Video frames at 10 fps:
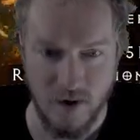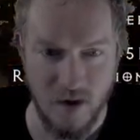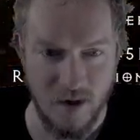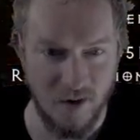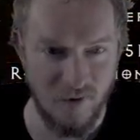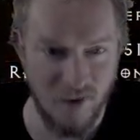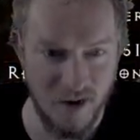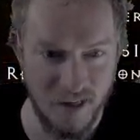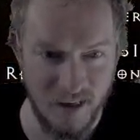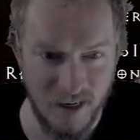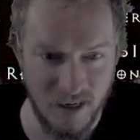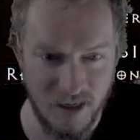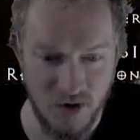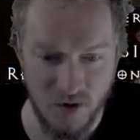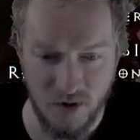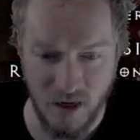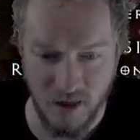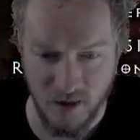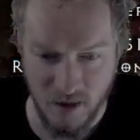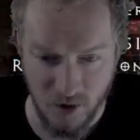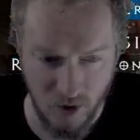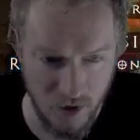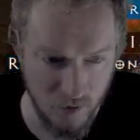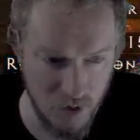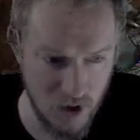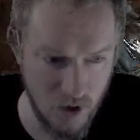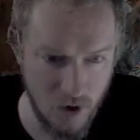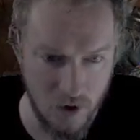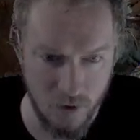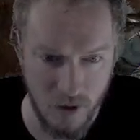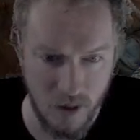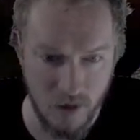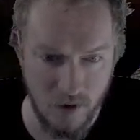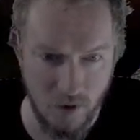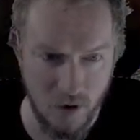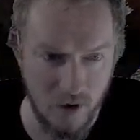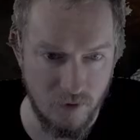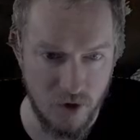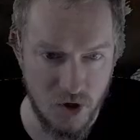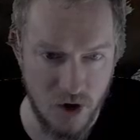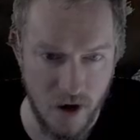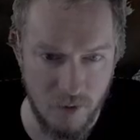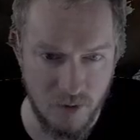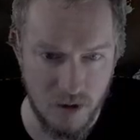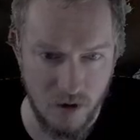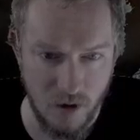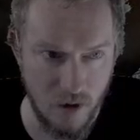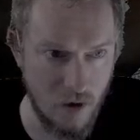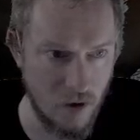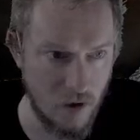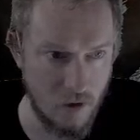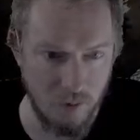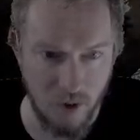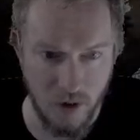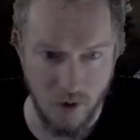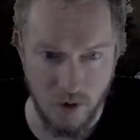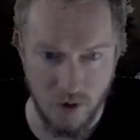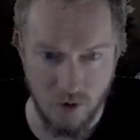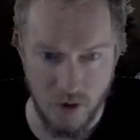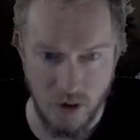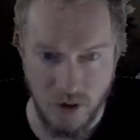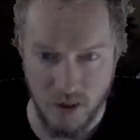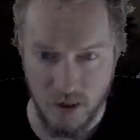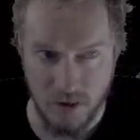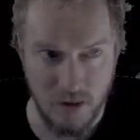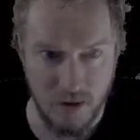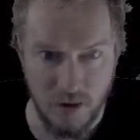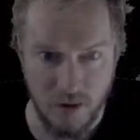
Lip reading: The funny thing is, you'd think that the Redemption Aura would get in the way of your traps, but it only really does.